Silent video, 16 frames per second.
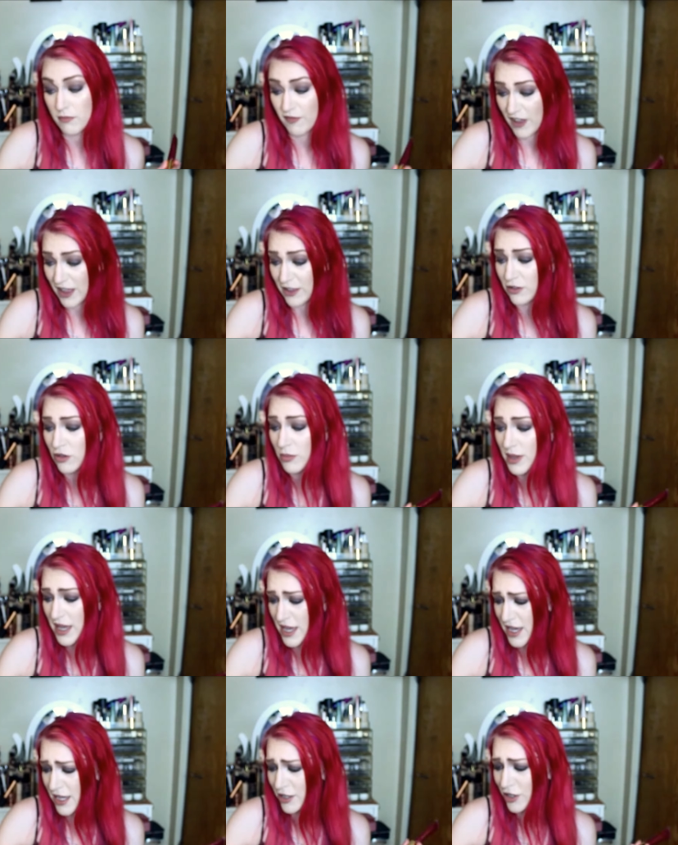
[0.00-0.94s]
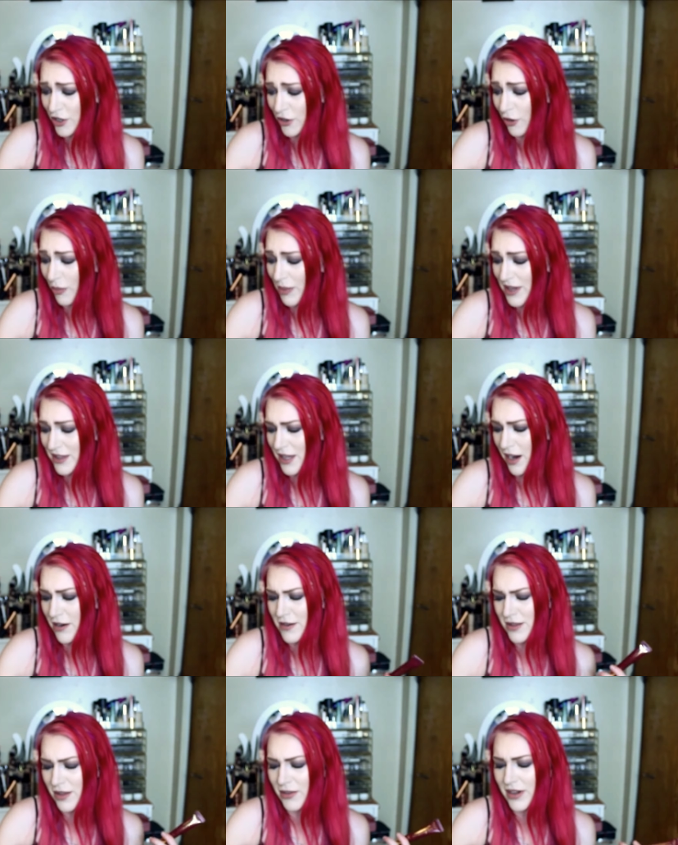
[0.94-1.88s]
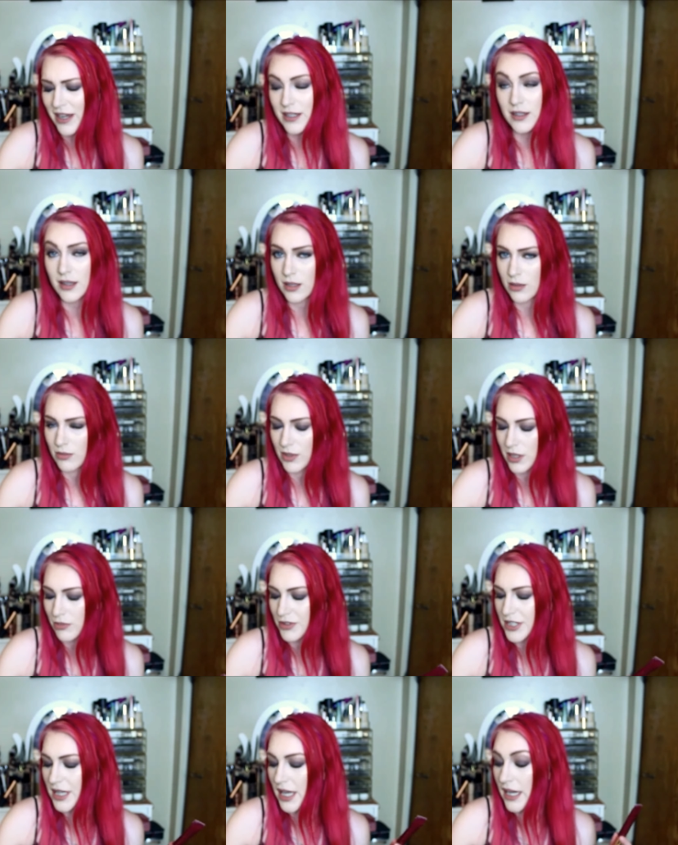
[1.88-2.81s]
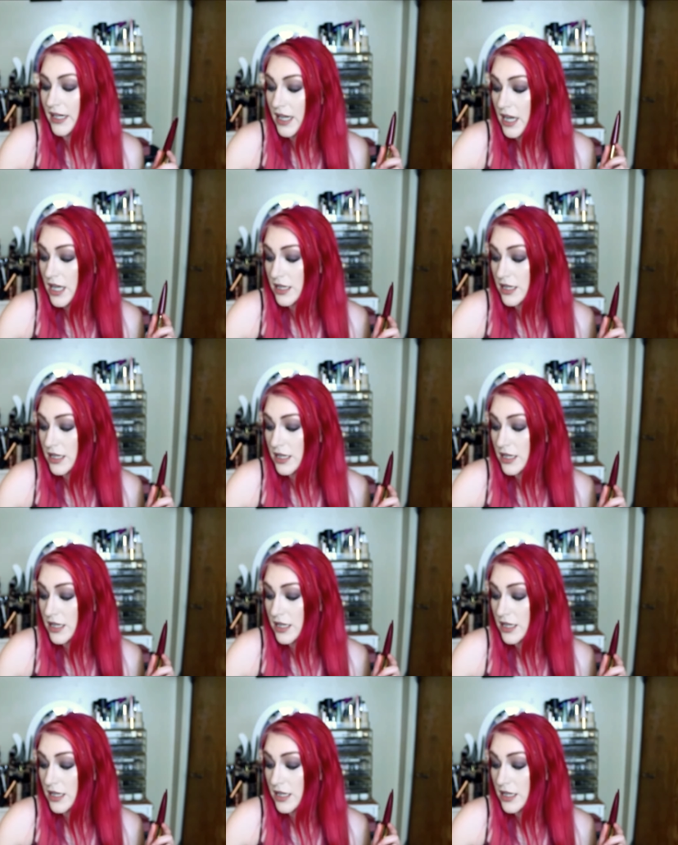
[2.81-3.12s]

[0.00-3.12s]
Volume and Curl Mascara. Sorry, I had to like really read that.